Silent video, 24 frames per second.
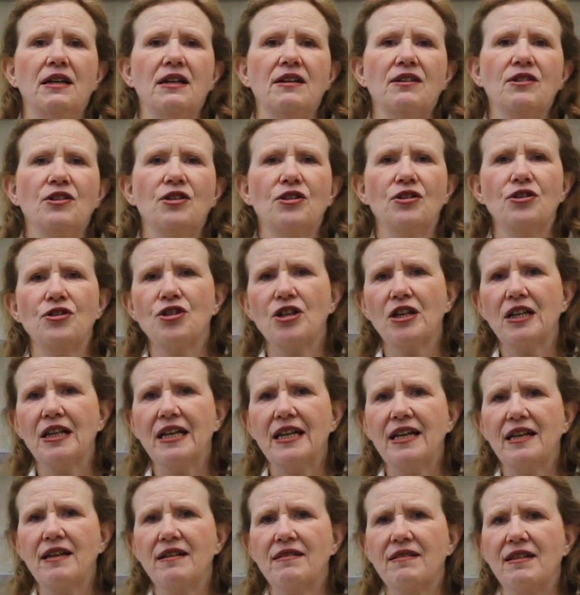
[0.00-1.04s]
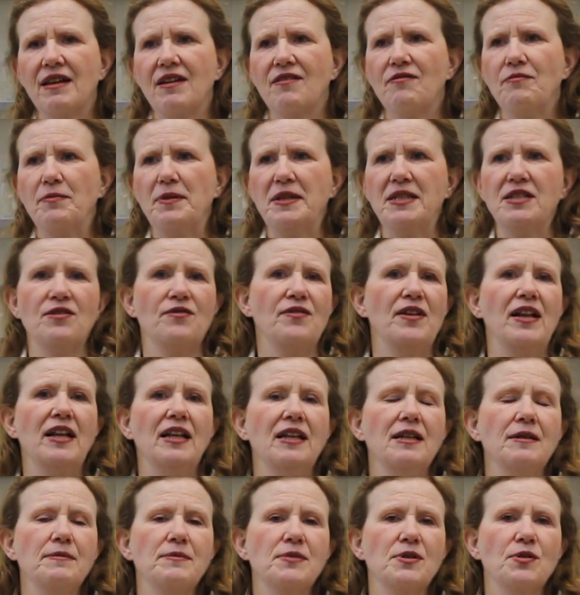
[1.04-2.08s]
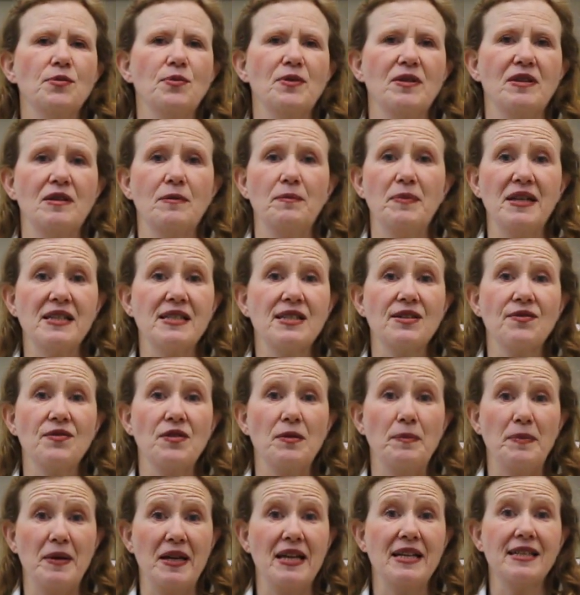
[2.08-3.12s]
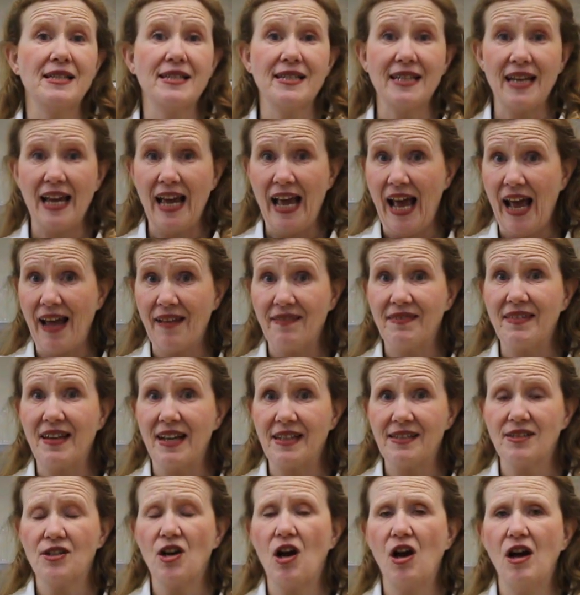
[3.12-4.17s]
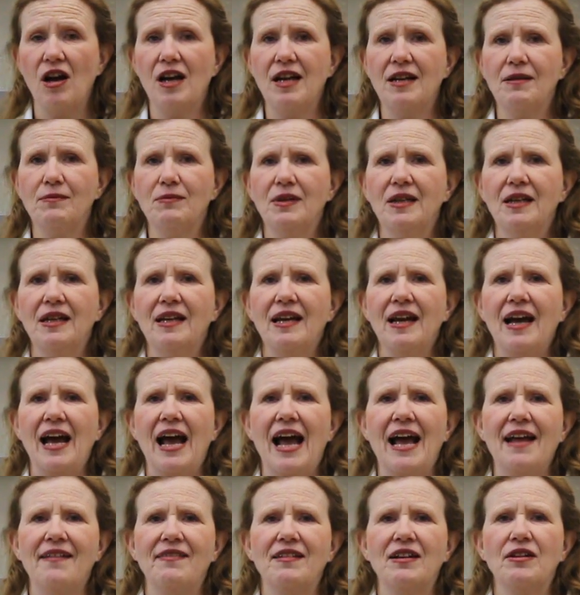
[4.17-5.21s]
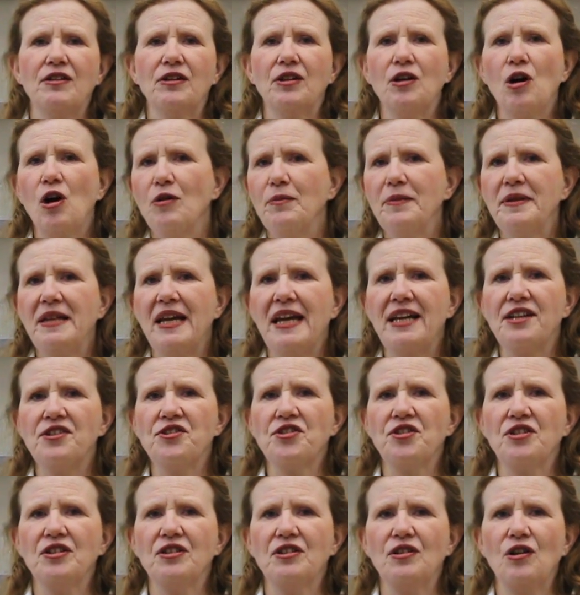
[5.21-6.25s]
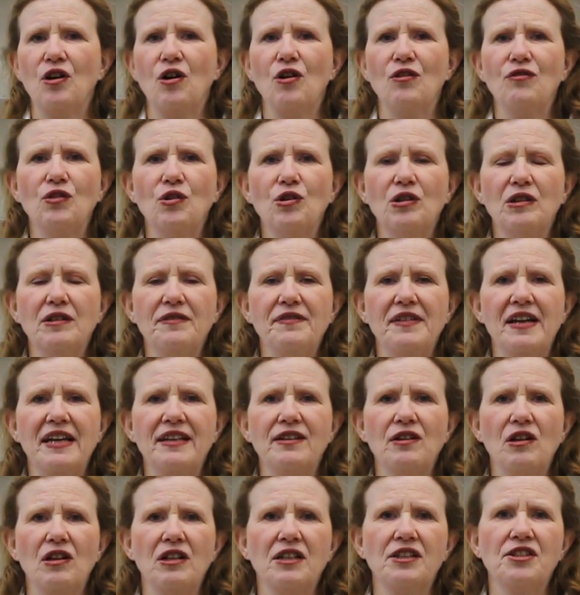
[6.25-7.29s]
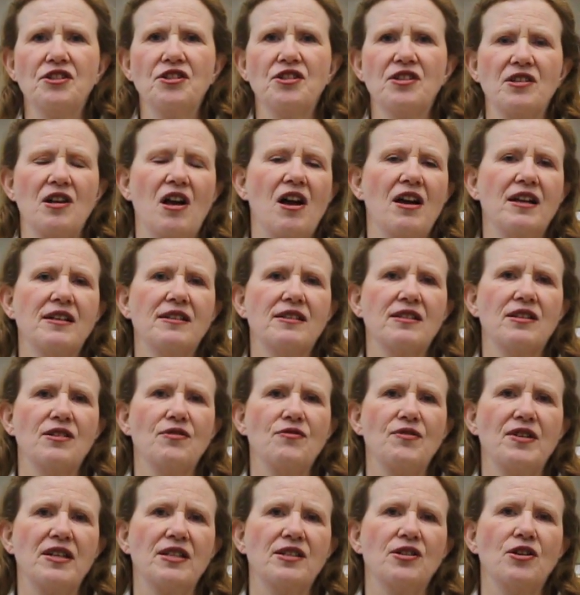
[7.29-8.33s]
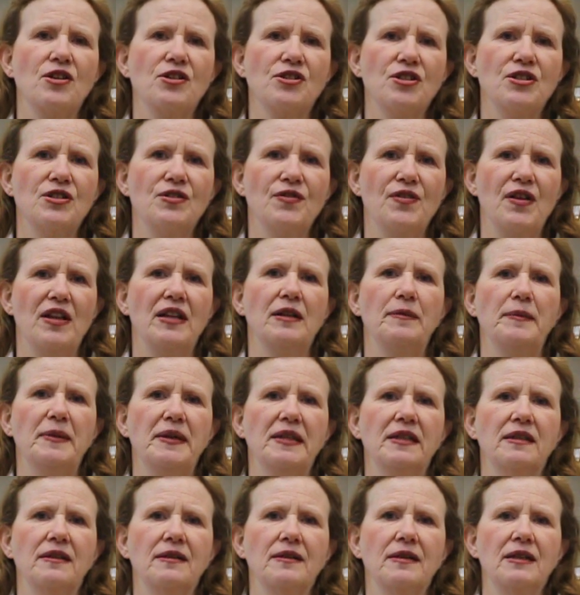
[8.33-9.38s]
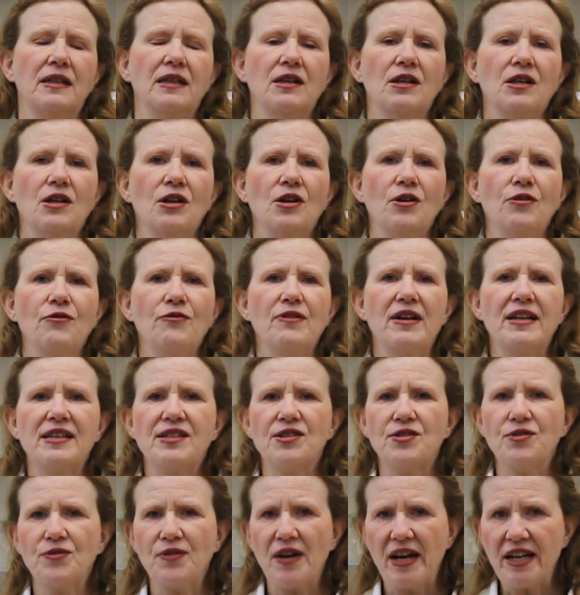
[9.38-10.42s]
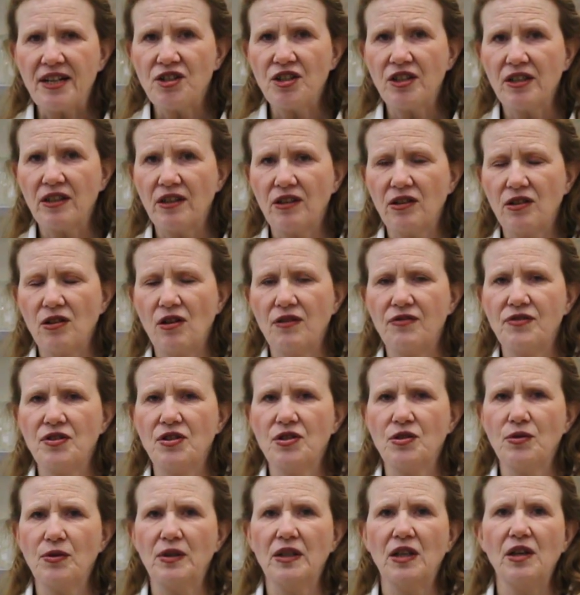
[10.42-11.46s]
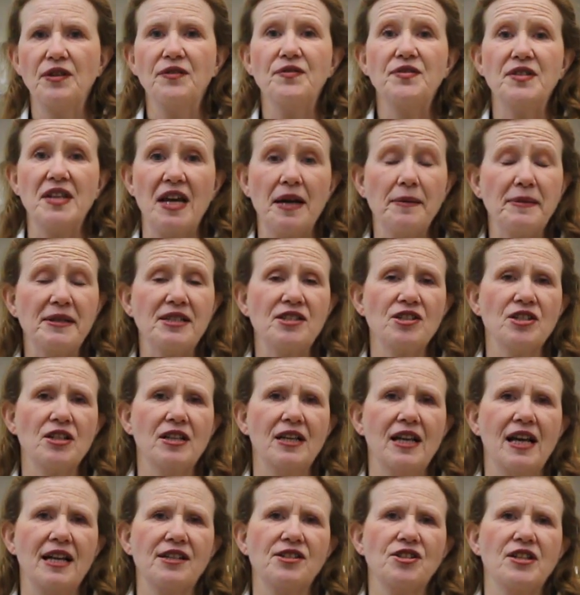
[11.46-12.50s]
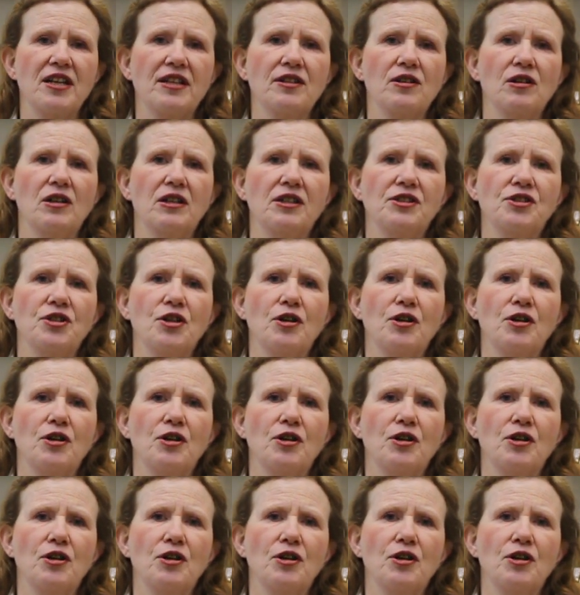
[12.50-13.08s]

Usually they've been developed with the best of the best at that time, and they're a culmination of all of our knowledge, science and research and development. Restoration can often do a lot of damage to large technology